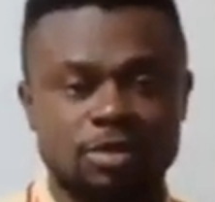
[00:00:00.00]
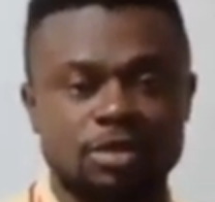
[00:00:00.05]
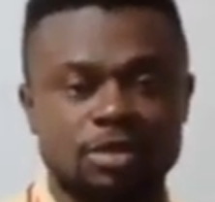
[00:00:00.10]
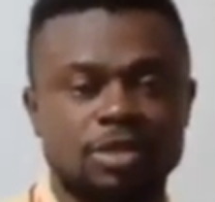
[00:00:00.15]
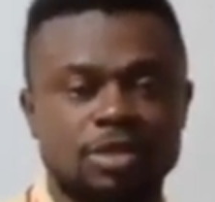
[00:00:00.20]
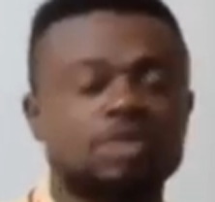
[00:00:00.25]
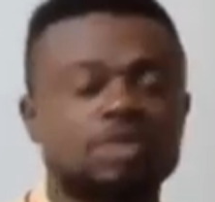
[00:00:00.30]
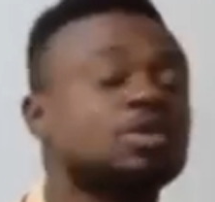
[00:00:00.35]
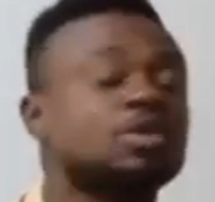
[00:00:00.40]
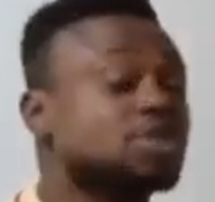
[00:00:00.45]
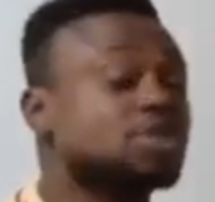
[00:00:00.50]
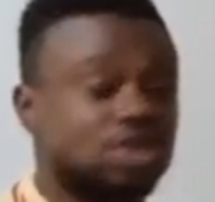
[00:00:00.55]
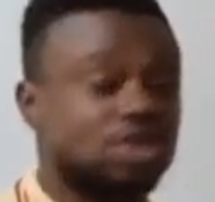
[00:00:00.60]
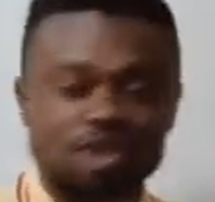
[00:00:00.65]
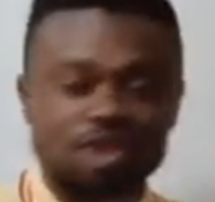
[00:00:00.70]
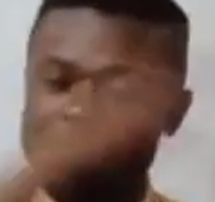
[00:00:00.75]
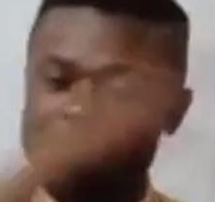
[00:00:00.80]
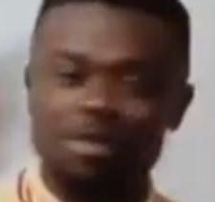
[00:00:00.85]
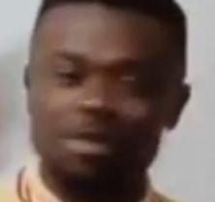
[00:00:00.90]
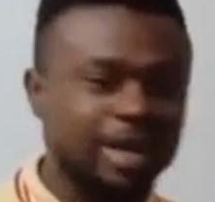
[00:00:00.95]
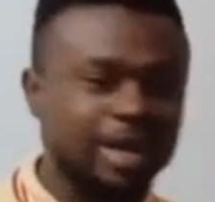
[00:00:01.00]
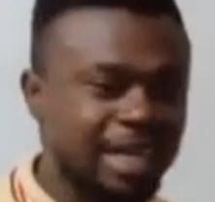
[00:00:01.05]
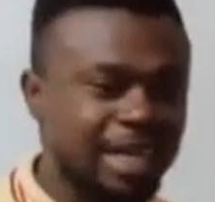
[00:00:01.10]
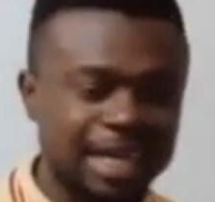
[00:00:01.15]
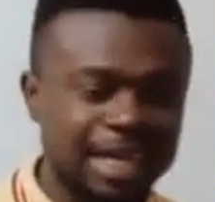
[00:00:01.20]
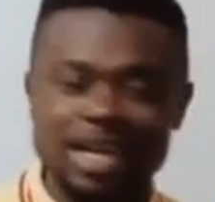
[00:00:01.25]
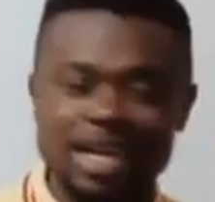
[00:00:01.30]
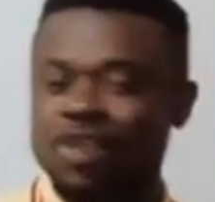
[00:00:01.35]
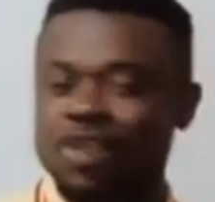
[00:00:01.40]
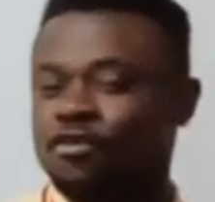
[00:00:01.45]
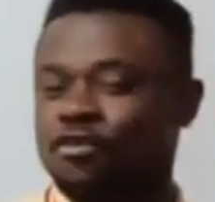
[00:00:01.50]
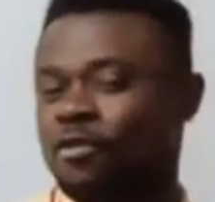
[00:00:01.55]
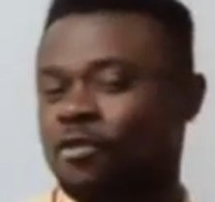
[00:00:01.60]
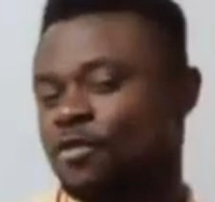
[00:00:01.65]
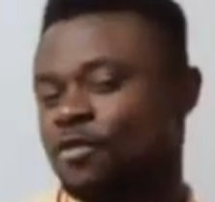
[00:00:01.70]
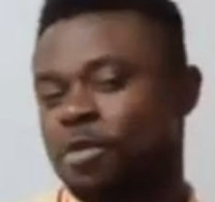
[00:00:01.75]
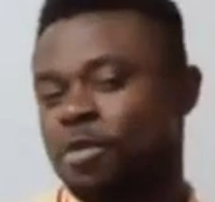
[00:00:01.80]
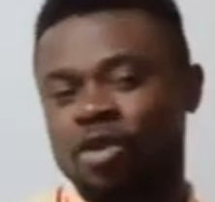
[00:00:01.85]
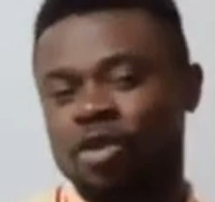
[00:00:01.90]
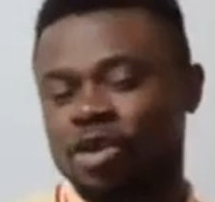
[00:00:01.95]
So in summary, clinical
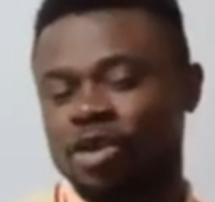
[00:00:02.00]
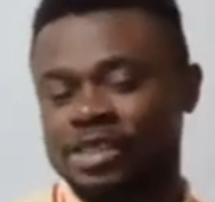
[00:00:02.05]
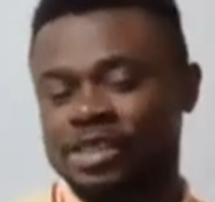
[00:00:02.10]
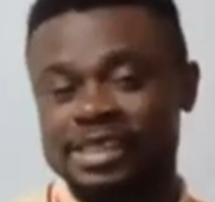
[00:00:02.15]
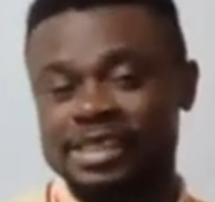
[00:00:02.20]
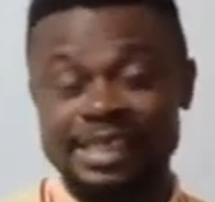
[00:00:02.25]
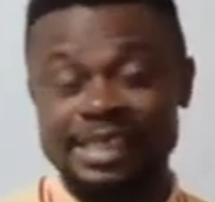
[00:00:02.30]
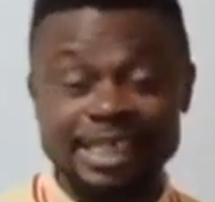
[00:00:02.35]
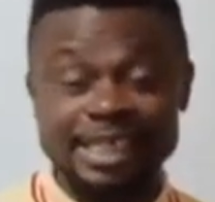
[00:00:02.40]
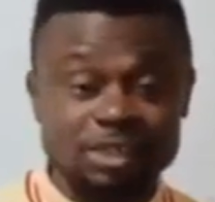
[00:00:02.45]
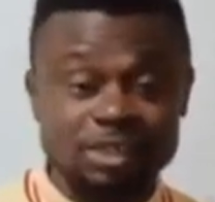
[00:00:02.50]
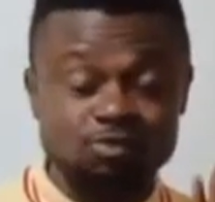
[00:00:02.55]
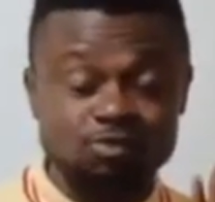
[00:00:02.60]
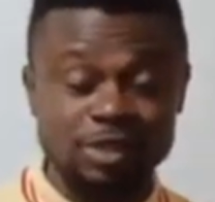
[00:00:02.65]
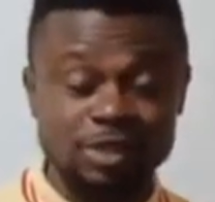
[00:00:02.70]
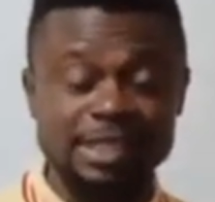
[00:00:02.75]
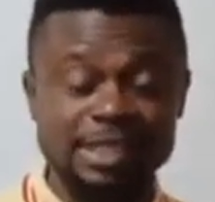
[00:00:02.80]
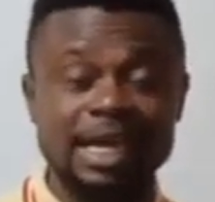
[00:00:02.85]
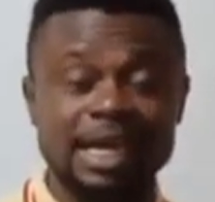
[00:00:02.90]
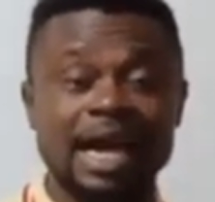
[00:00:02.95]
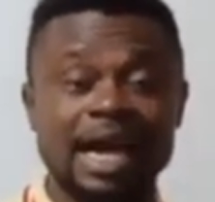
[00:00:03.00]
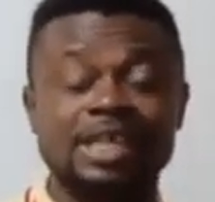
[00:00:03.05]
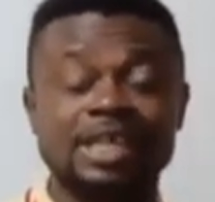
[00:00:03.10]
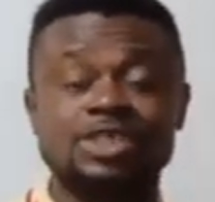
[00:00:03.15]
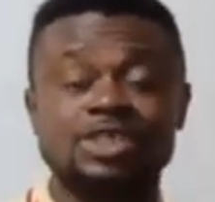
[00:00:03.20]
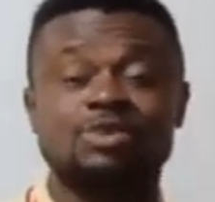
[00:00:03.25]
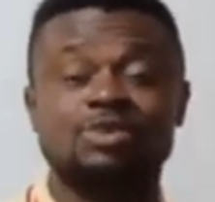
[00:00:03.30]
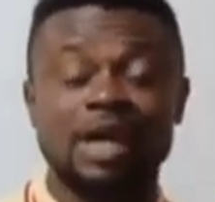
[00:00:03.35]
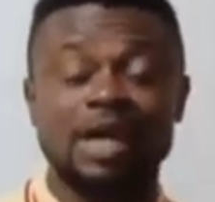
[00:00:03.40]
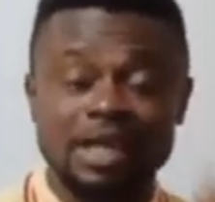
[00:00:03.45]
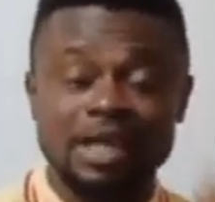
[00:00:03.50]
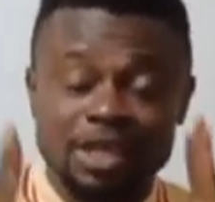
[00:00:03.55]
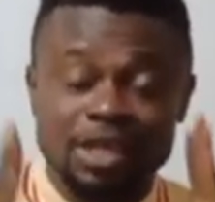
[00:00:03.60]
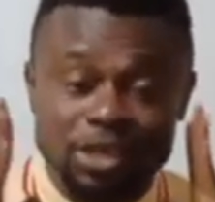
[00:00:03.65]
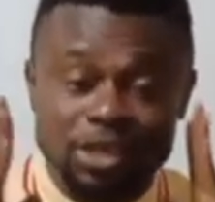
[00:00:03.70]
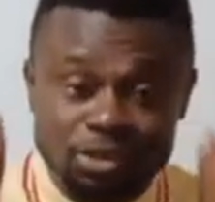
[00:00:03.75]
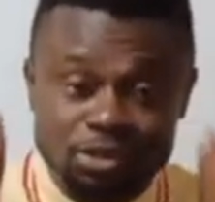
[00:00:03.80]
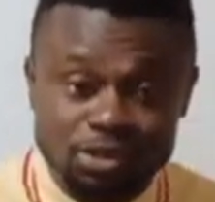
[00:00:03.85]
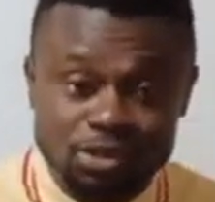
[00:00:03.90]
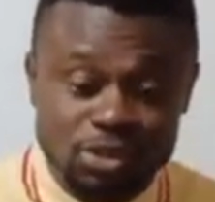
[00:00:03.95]
pharmacology deals with actual
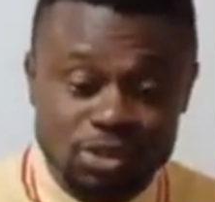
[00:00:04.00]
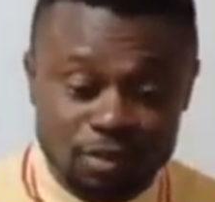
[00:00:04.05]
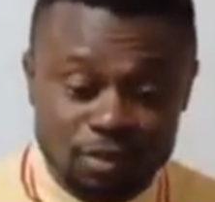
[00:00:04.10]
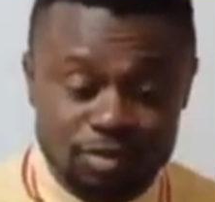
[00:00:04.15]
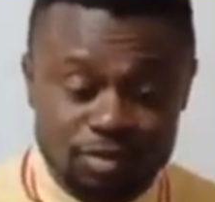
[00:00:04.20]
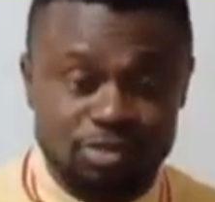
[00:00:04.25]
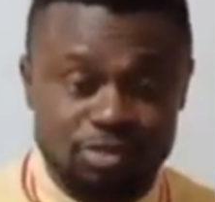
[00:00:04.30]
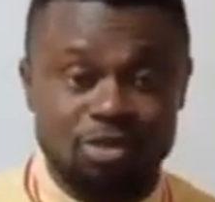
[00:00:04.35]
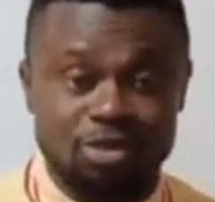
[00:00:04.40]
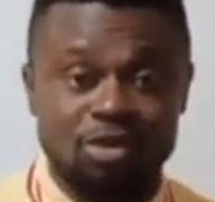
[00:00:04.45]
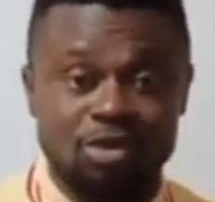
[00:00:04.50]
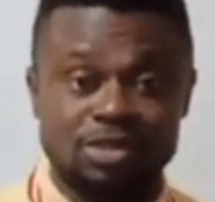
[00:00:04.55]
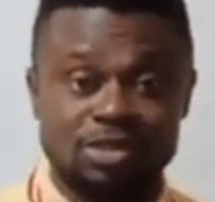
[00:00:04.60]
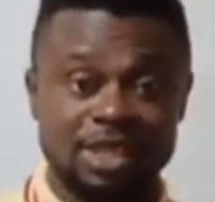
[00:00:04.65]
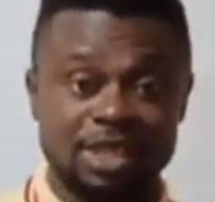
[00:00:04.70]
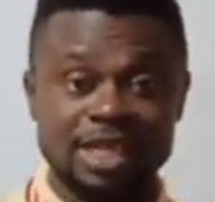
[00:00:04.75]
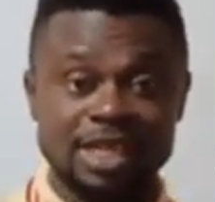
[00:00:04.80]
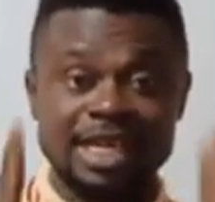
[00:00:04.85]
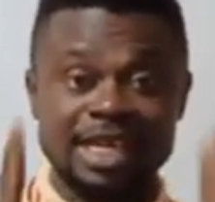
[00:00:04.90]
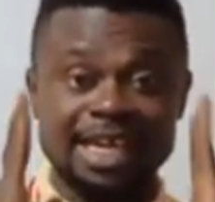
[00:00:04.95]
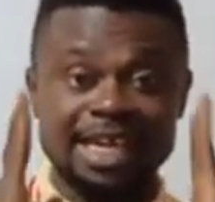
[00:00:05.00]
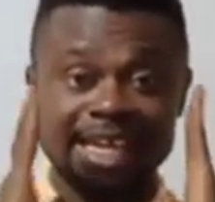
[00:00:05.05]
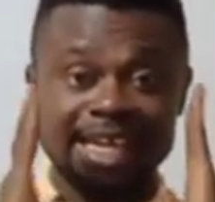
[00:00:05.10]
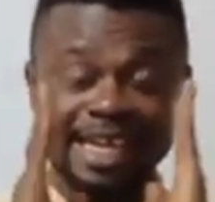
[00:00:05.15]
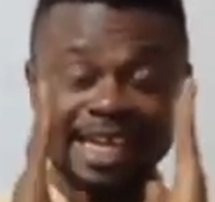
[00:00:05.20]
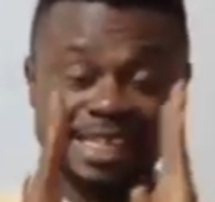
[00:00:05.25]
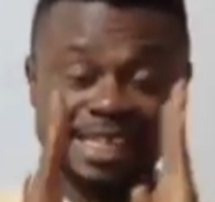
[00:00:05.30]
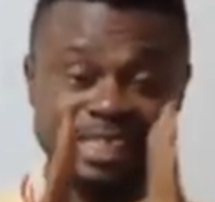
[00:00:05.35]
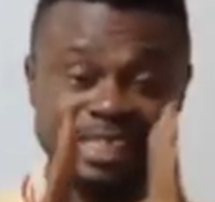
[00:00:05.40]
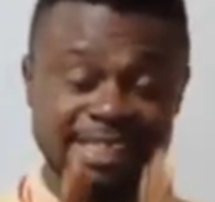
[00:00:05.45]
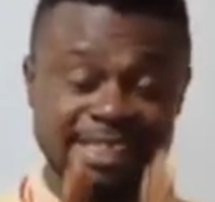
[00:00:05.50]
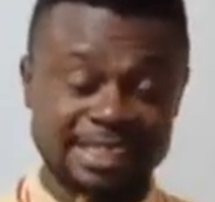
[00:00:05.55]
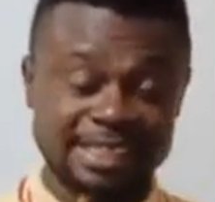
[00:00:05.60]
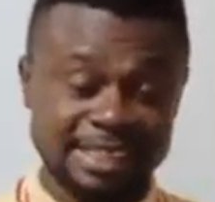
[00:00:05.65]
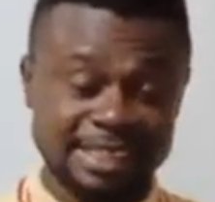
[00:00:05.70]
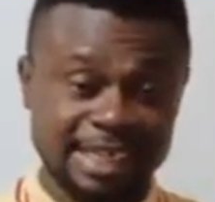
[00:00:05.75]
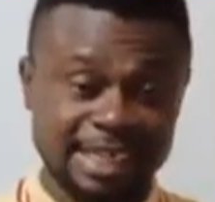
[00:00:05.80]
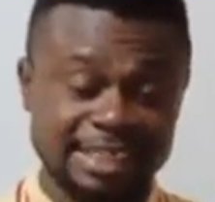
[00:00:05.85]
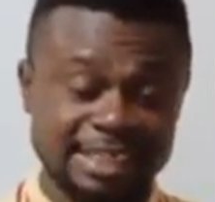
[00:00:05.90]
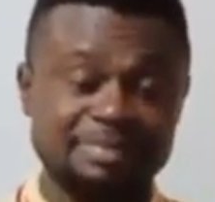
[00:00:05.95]
use of drugs in
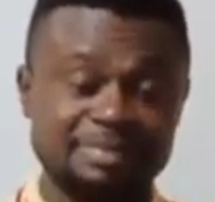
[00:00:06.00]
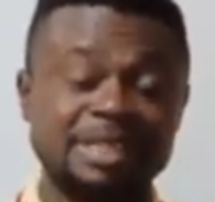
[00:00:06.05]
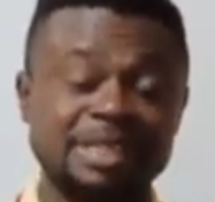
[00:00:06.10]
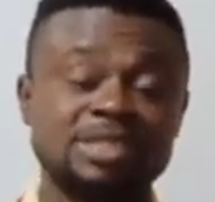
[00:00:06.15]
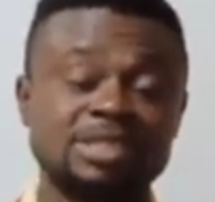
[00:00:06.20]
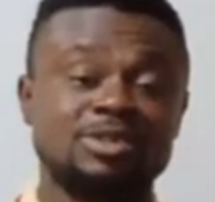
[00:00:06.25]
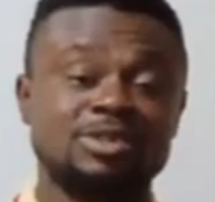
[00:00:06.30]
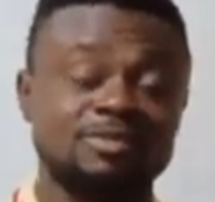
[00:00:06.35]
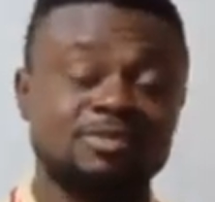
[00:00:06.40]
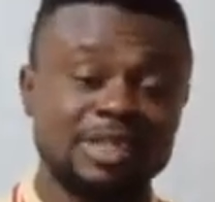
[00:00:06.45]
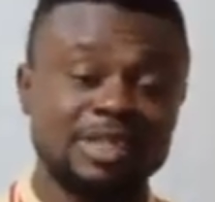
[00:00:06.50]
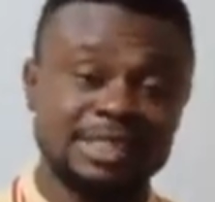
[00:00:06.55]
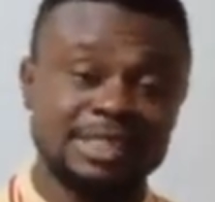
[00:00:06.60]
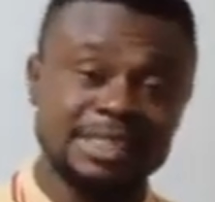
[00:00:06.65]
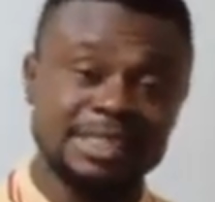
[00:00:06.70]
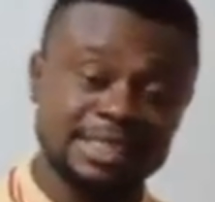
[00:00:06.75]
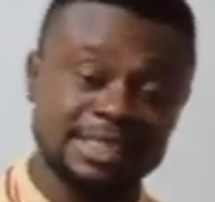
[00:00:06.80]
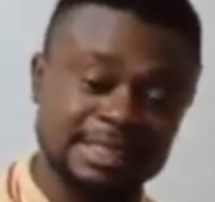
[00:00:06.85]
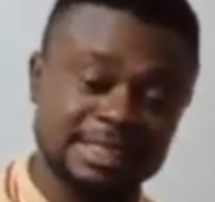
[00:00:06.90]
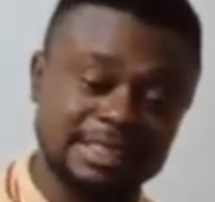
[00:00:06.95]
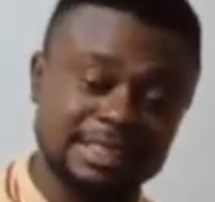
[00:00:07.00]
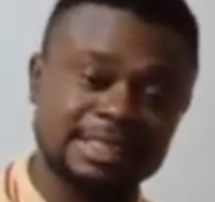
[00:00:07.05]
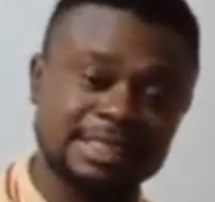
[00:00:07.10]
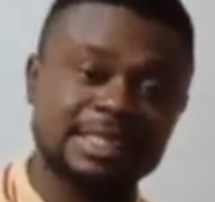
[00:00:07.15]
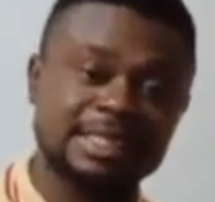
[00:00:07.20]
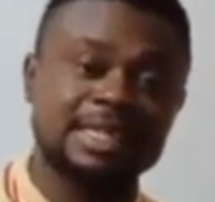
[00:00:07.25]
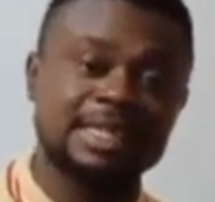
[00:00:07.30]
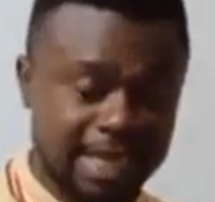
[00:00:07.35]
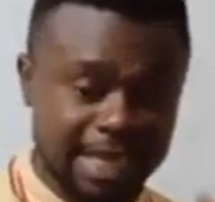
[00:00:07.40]
treatment of diseases